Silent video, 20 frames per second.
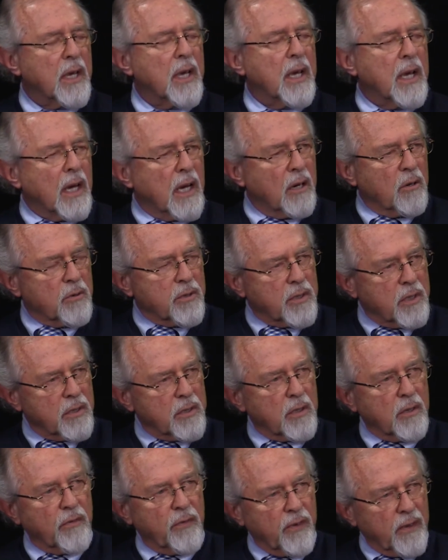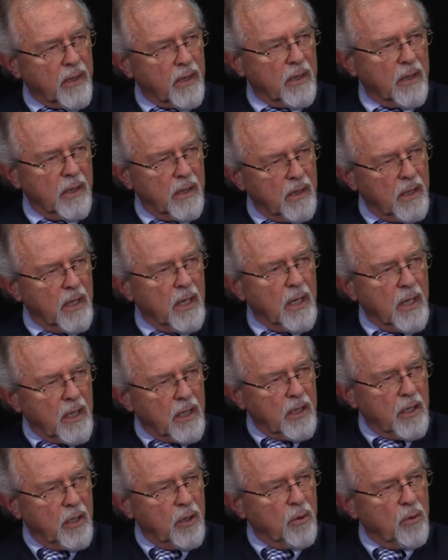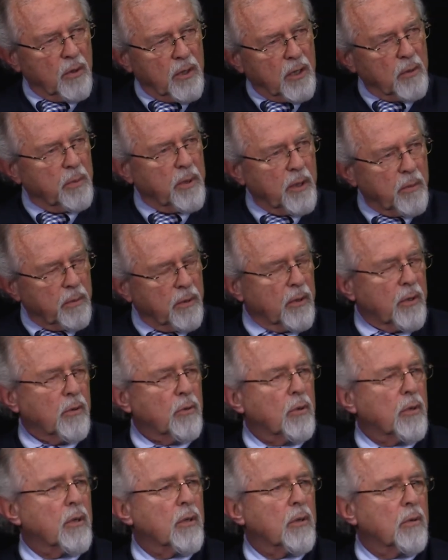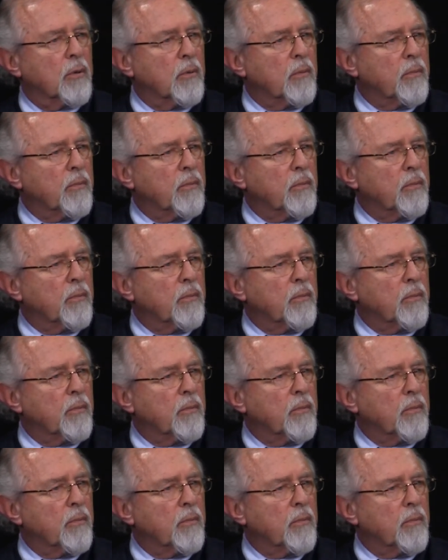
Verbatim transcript: Mm. How has this affected you and the people you know?